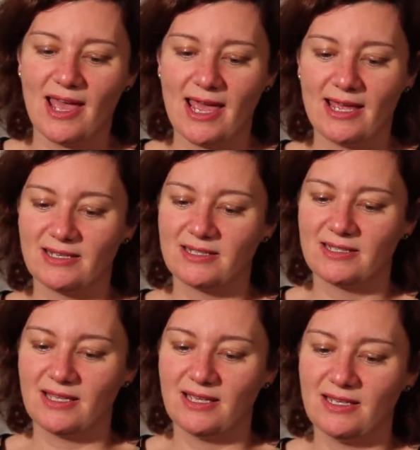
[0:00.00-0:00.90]
and
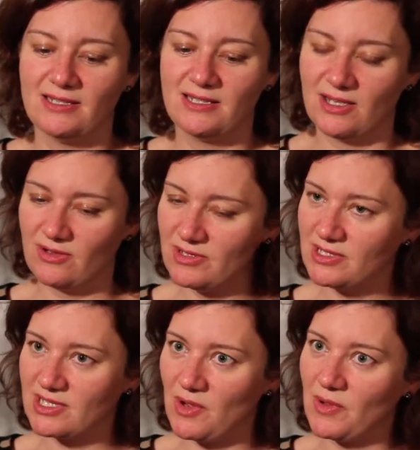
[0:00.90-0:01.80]
the digger
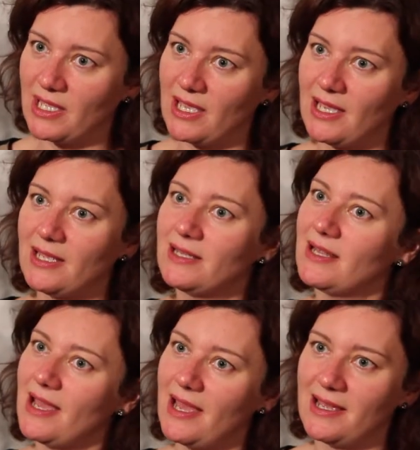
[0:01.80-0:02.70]
is going
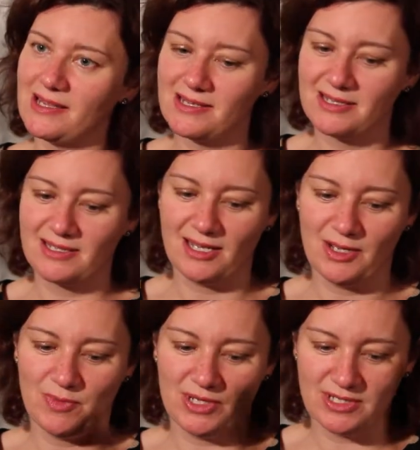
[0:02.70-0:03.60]
in, and
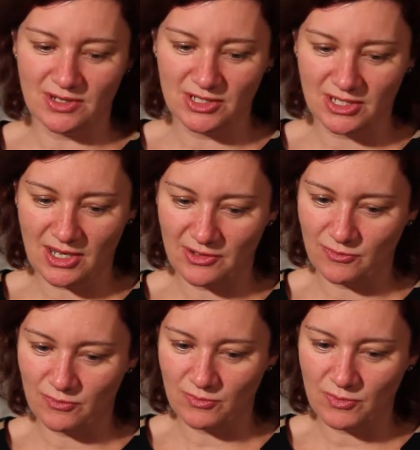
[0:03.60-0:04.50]
um, it's starting to kind
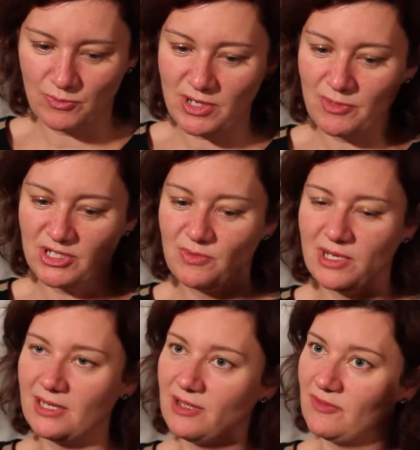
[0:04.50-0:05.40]
of pretty much
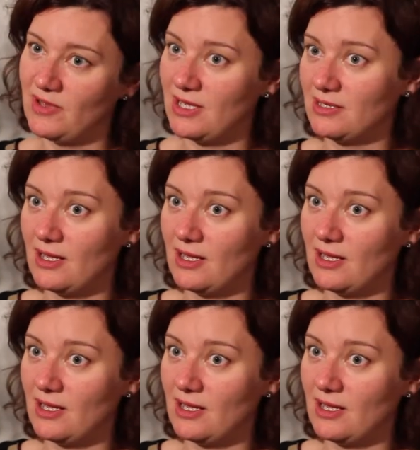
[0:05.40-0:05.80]
immediately fit,